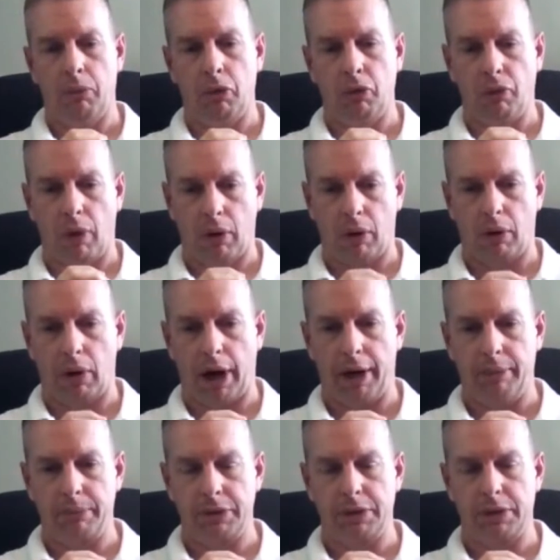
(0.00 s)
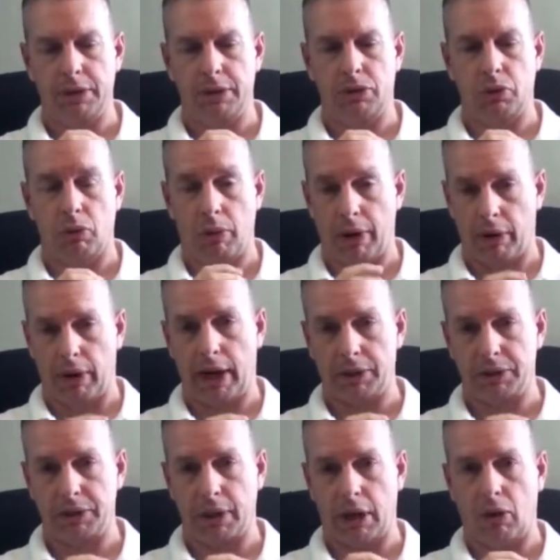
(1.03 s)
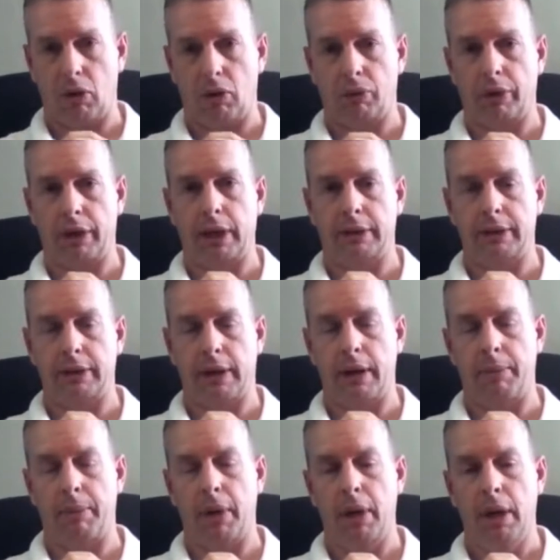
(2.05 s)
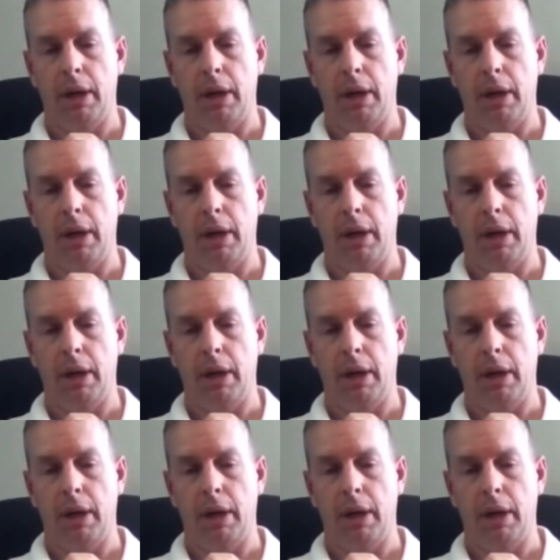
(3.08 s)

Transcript: move all her items to a rental house that I owned at that time,